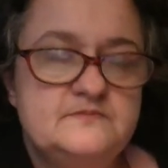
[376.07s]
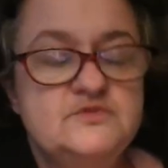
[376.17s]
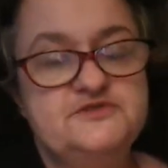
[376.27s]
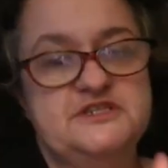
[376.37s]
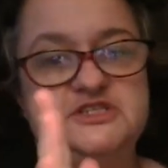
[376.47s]

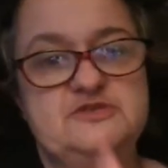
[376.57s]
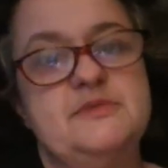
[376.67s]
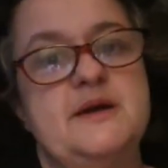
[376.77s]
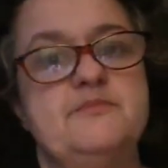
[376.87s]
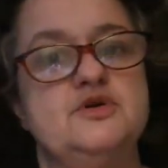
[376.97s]
moving to
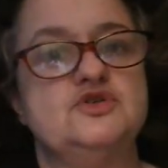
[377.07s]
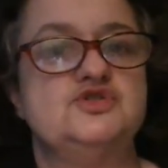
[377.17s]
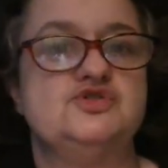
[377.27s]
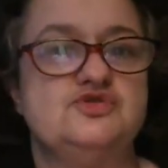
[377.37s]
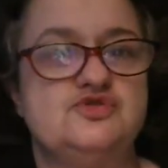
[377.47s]
my
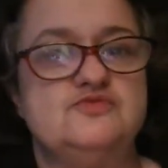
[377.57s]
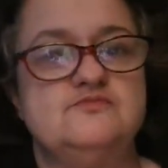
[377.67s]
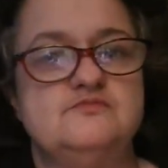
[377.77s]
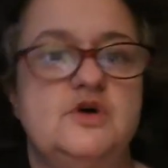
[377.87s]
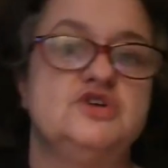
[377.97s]

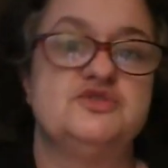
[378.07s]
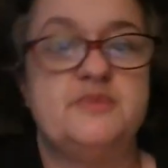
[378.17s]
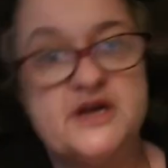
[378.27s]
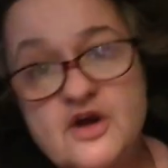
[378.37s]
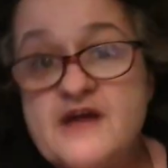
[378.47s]
personal
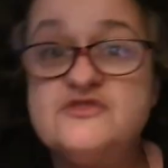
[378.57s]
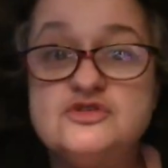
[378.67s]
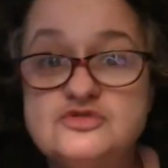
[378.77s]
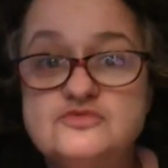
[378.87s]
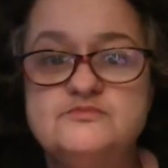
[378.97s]

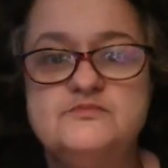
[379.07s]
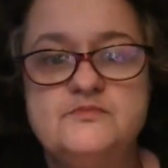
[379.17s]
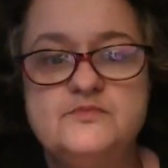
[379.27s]
autobiographical